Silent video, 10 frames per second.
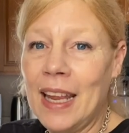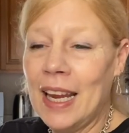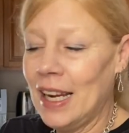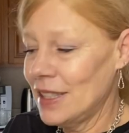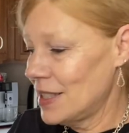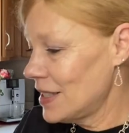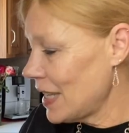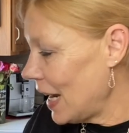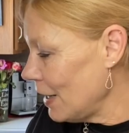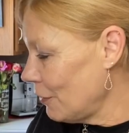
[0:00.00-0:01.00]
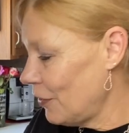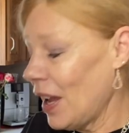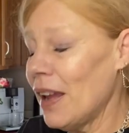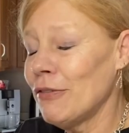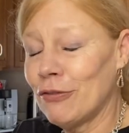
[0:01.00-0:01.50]
a safe
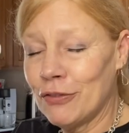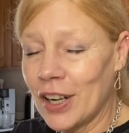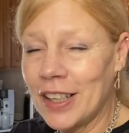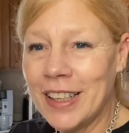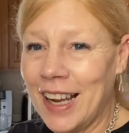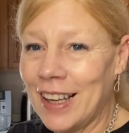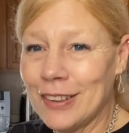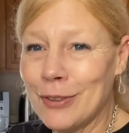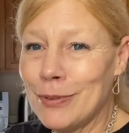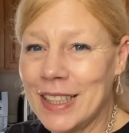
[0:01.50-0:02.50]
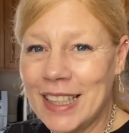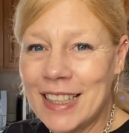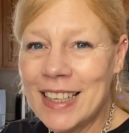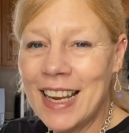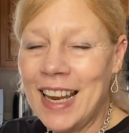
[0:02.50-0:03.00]
and fun
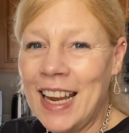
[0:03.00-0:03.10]
Halloween,